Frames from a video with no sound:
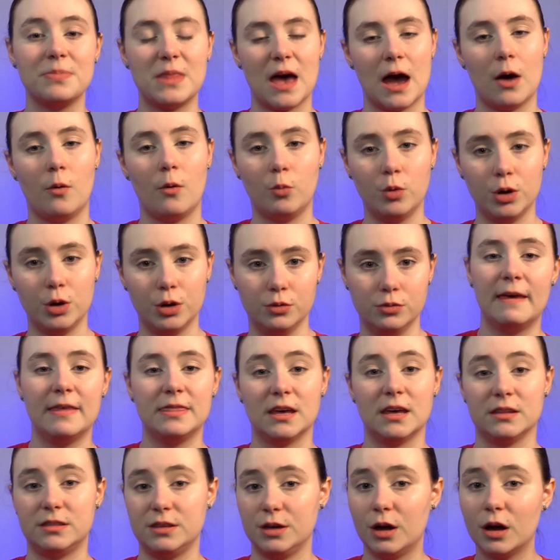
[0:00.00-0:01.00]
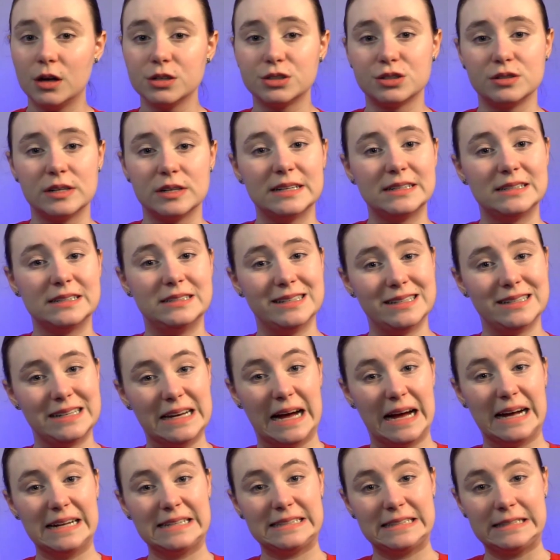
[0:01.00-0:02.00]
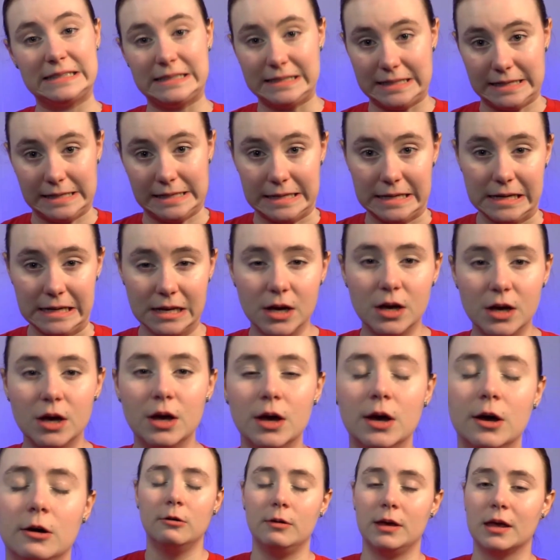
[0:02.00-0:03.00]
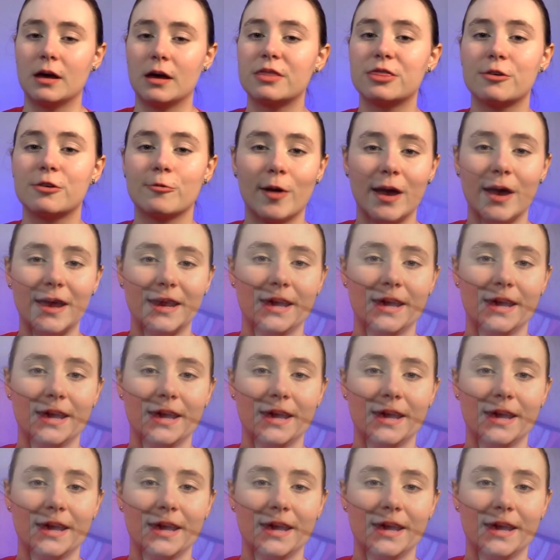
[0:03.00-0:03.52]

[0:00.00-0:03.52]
that wound that the alternate did not see. We got the right